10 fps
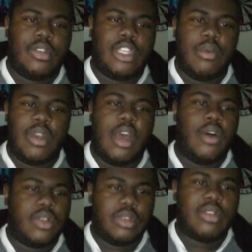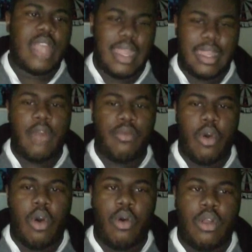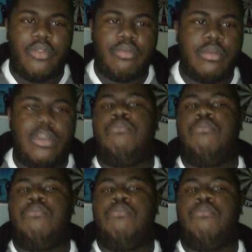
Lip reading: someone else take that role of,